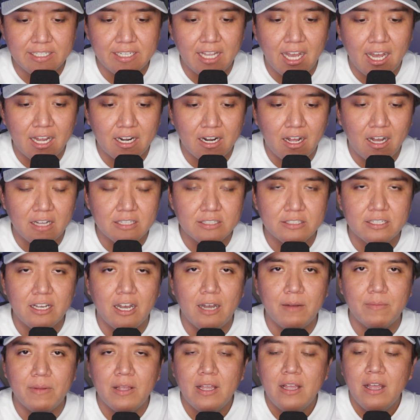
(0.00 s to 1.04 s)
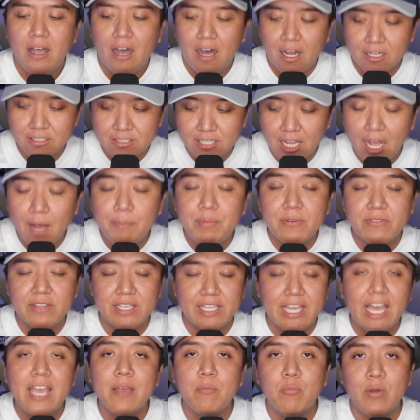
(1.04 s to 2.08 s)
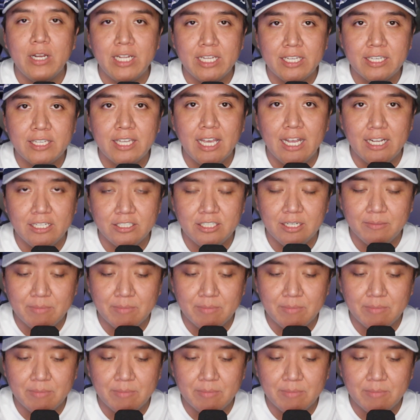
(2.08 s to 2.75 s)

Not on top of the game-winning catch.